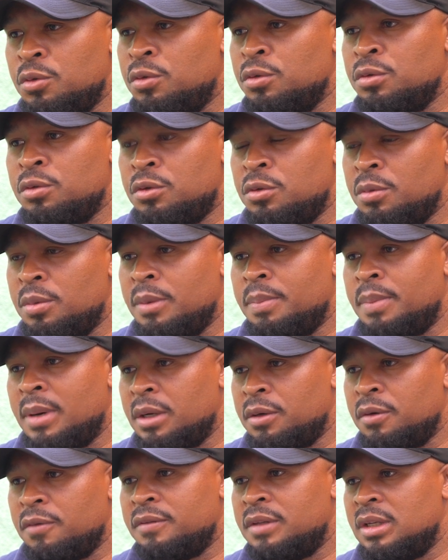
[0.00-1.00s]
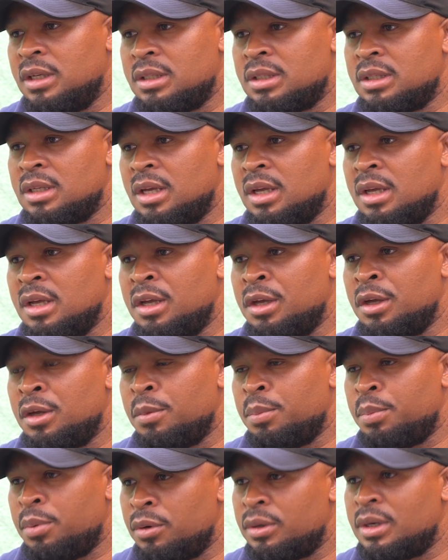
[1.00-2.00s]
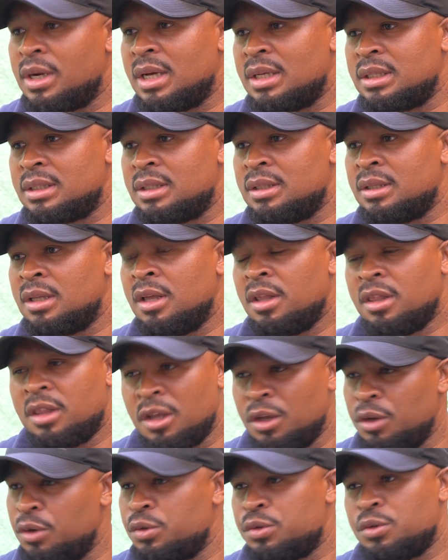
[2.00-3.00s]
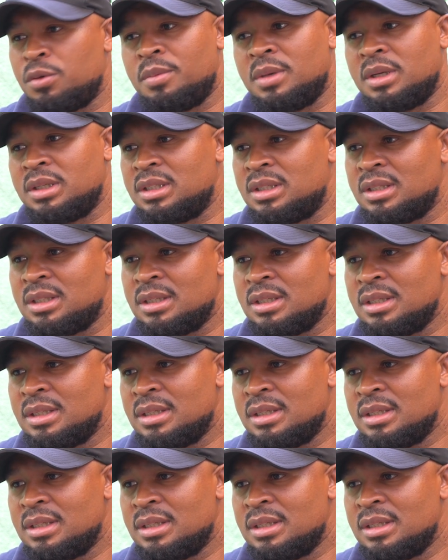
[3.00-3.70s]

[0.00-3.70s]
to be part of this podcast. Thank you so much.